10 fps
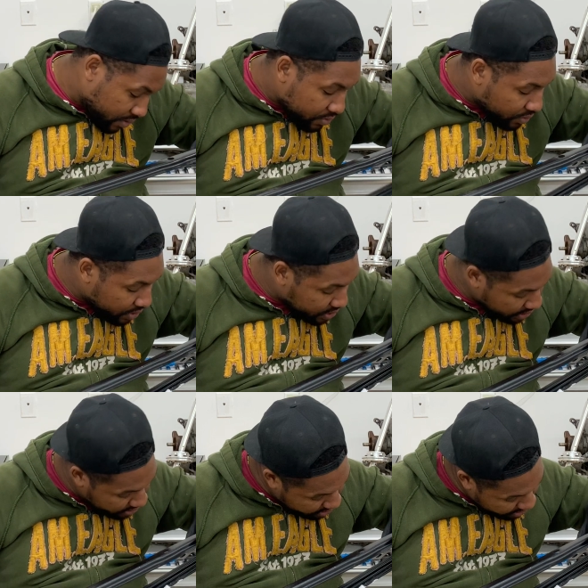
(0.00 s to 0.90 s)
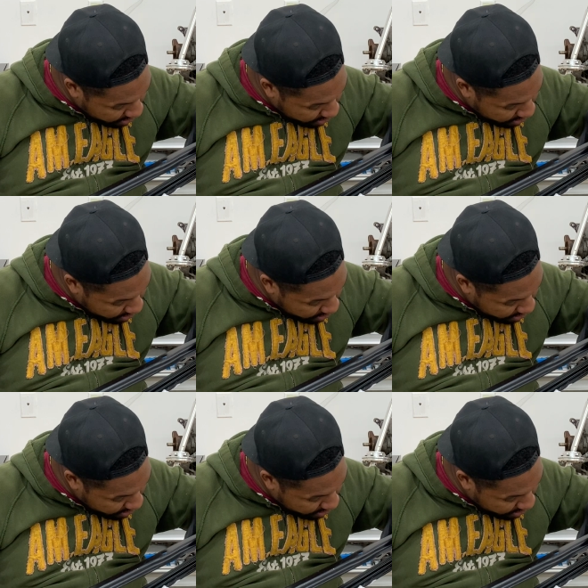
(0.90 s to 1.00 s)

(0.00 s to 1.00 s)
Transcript: What does that say?